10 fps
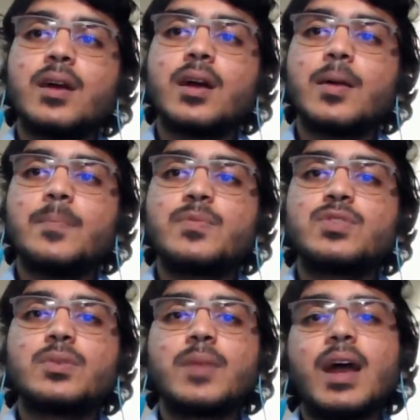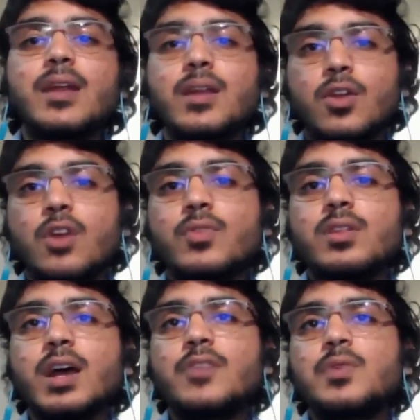Um, right. so, and along with
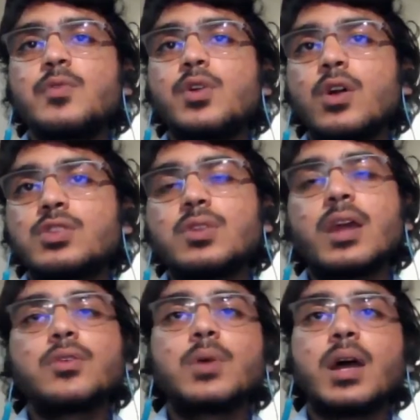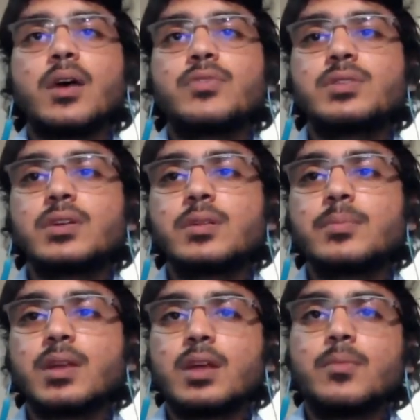that, we would also like to have certain
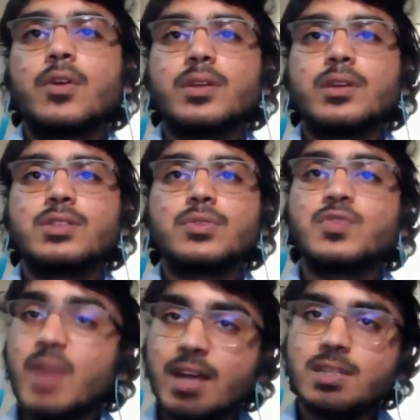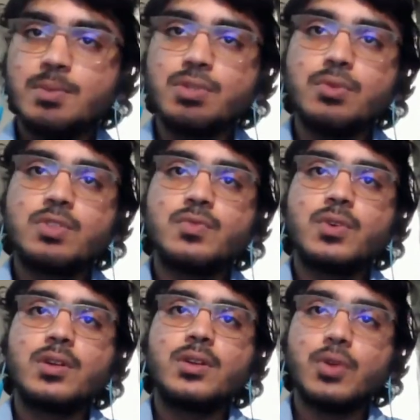brick and mortar stores, flagship stores
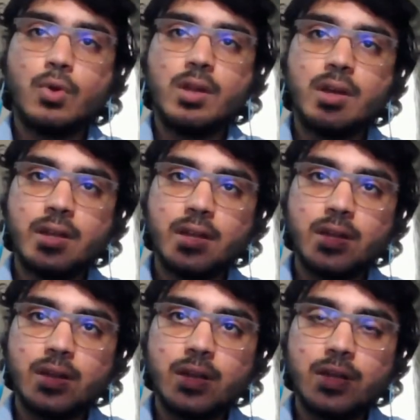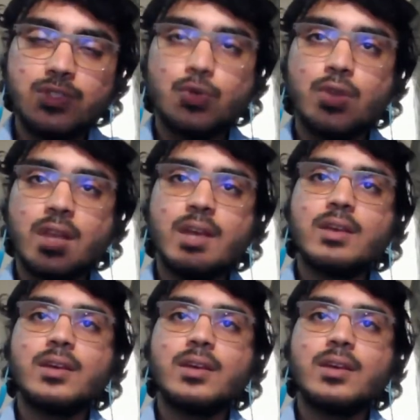for Golghar solely.